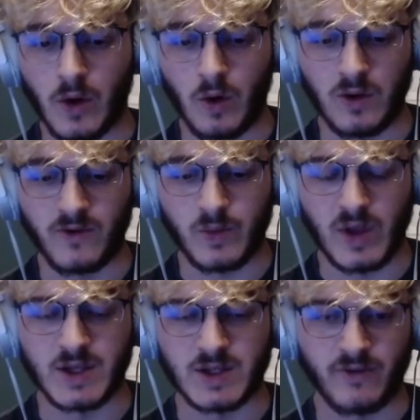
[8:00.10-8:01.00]
that all of the
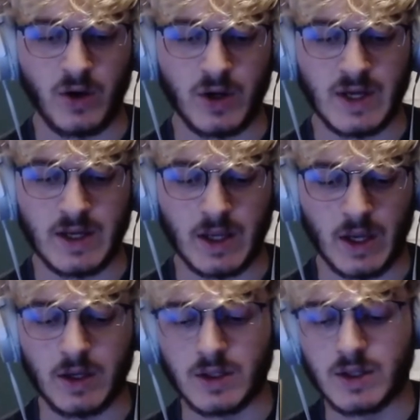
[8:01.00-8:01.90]
players are very
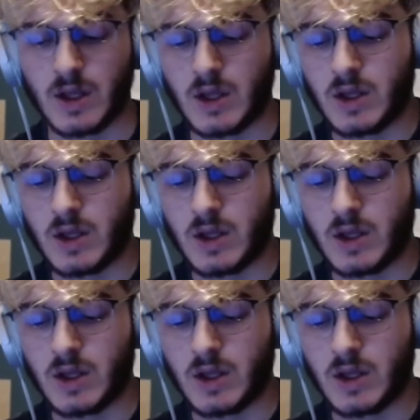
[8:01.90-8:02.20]
dedicated.